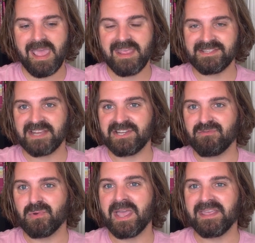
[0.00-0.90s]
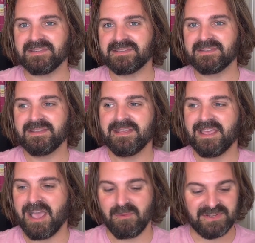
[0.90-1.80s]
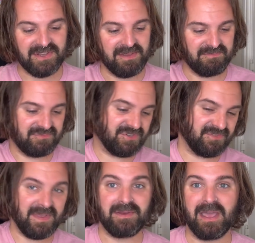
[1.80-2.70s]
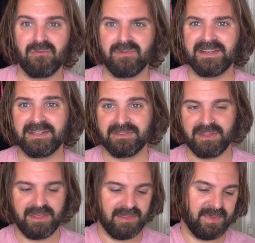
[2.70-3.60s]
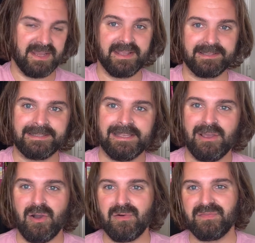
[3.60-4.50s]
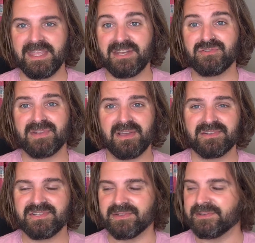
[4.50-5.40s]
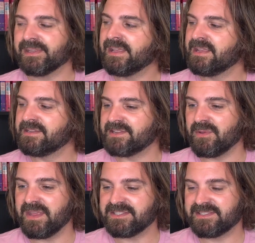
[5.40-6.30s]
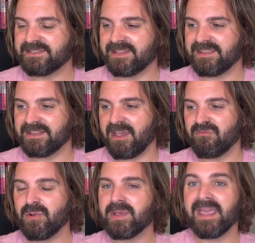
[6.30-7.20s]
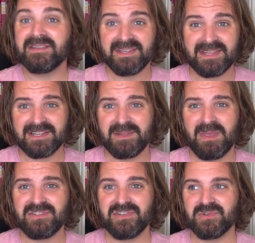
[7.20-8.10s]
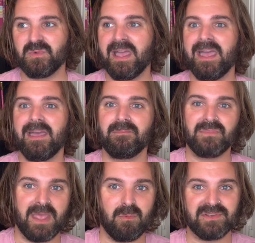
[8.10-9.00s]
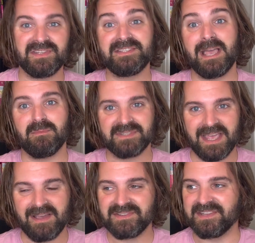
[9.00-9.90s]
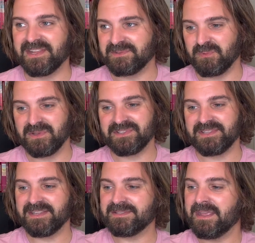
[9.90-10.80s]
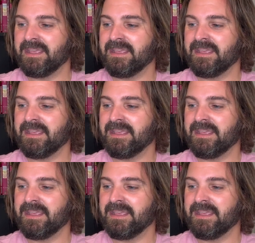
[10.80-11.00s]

Is actually a real case, which I just found out reading the beginning of the introduction. So a real case is actually mentioned where there was this almshouse and there was this